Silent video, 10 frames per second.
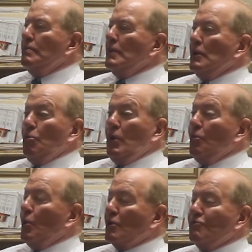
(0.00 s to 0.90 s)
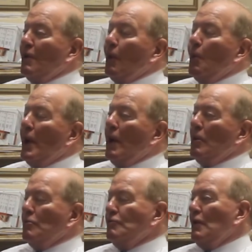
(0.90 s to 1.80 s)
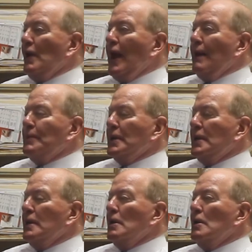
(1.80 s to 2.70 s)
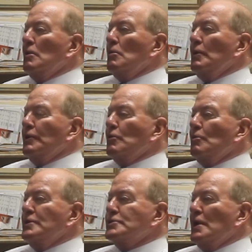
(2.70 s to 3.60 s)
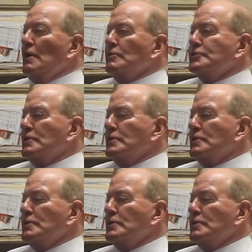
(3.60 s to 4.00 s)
it worked very well. We're very happy with the results.